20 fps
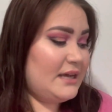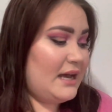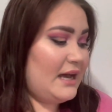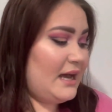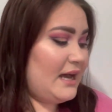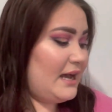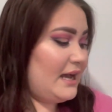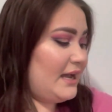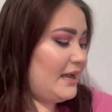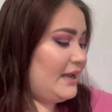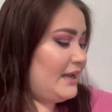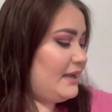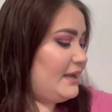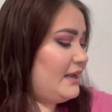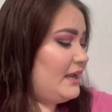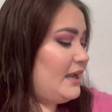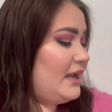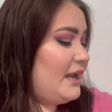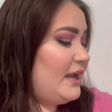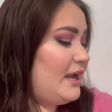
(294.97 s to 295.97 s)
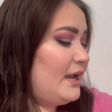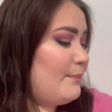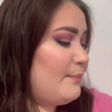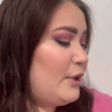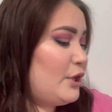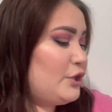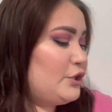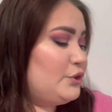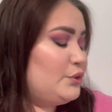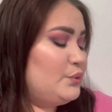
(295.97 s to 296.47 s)
I am
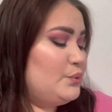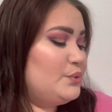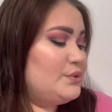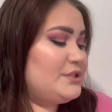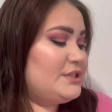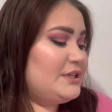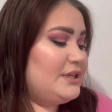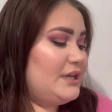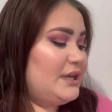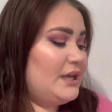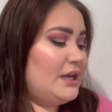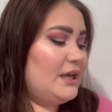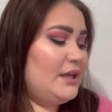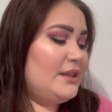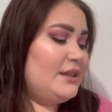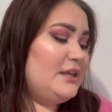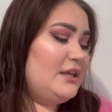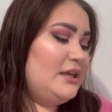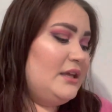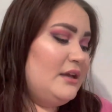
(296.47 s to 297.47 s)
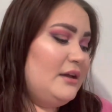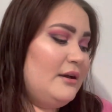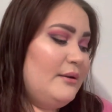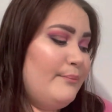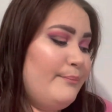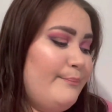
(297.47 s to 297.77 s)
using the